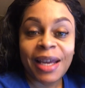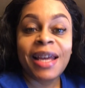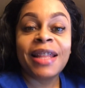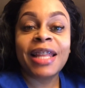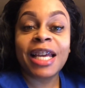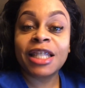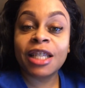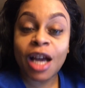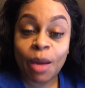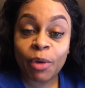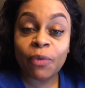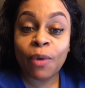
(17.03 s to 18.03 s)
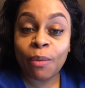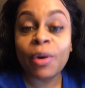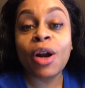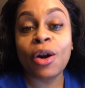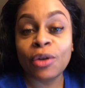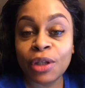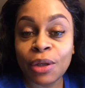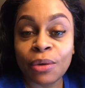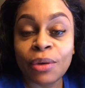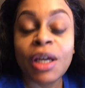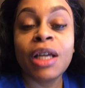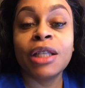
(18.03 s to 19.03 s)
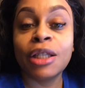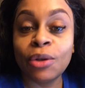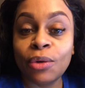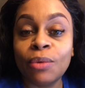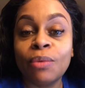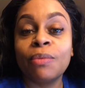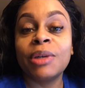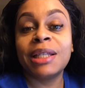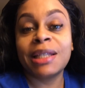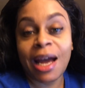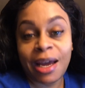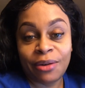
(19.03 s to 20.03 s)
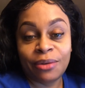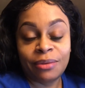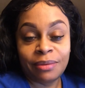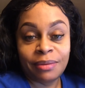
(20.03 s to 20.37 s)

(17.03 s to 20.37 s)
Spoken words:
That's coming from rehearsal to recital.